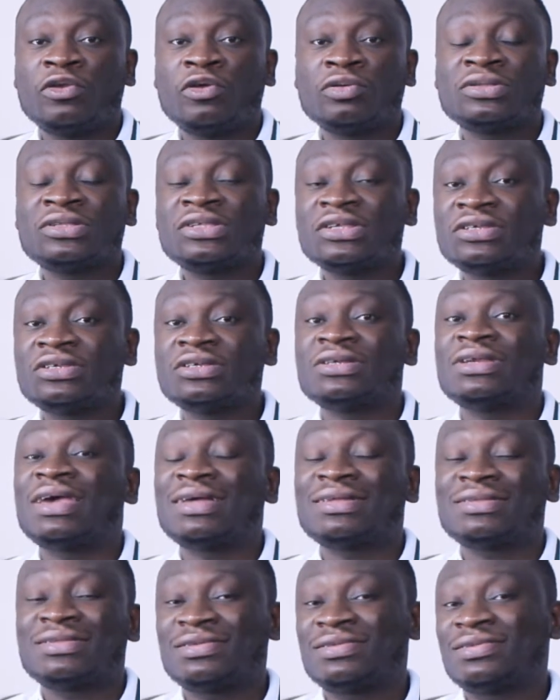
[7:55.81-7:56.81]
teaching
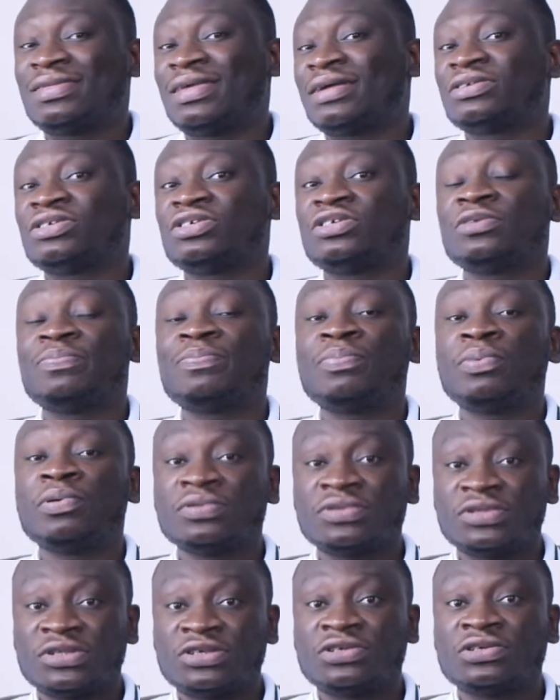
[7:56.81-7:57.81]
assistantship
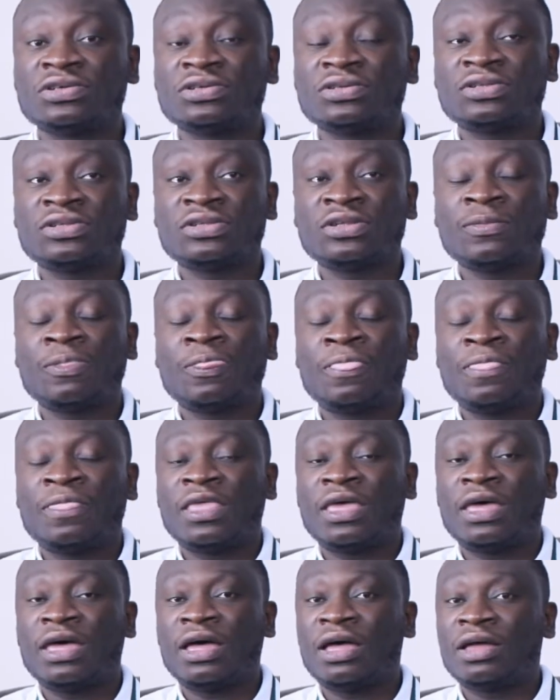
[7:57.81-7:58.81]
positions.
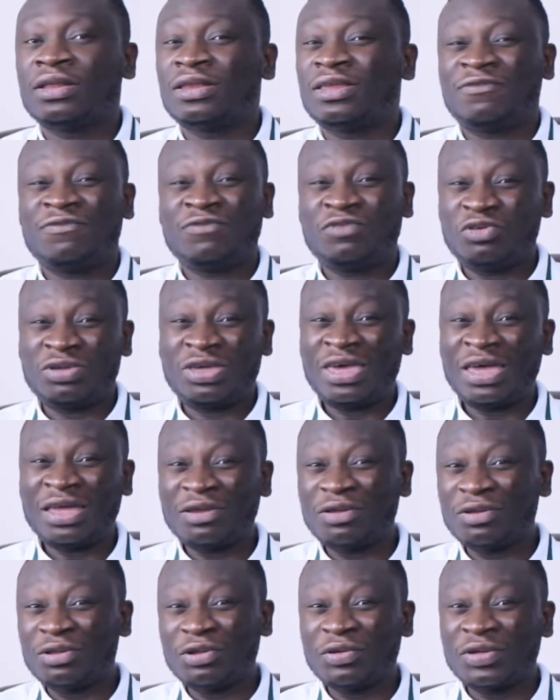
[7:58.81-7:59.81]
And if you
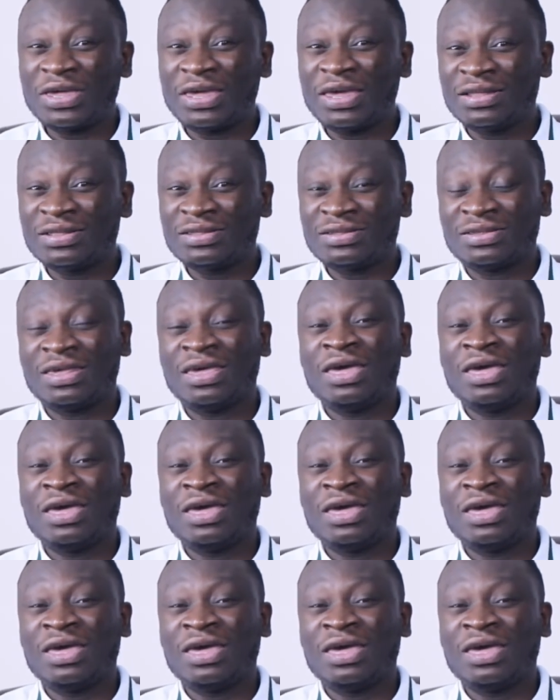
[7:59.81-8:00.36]
cannot locate